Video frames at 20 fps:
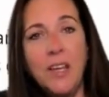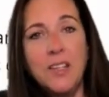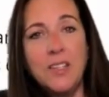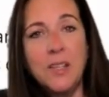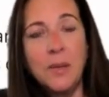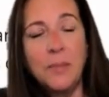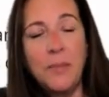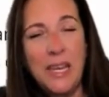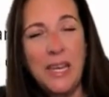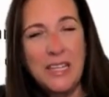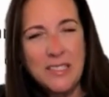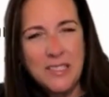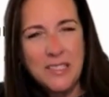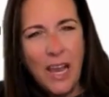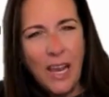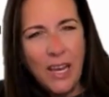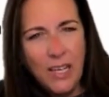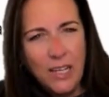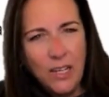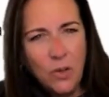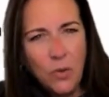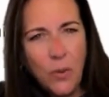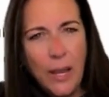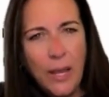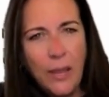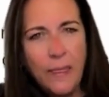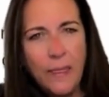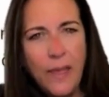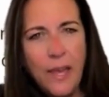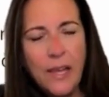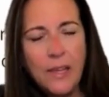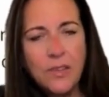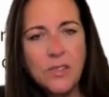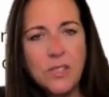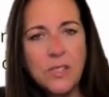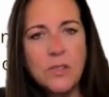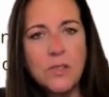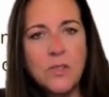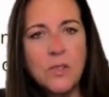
some anxiety around that.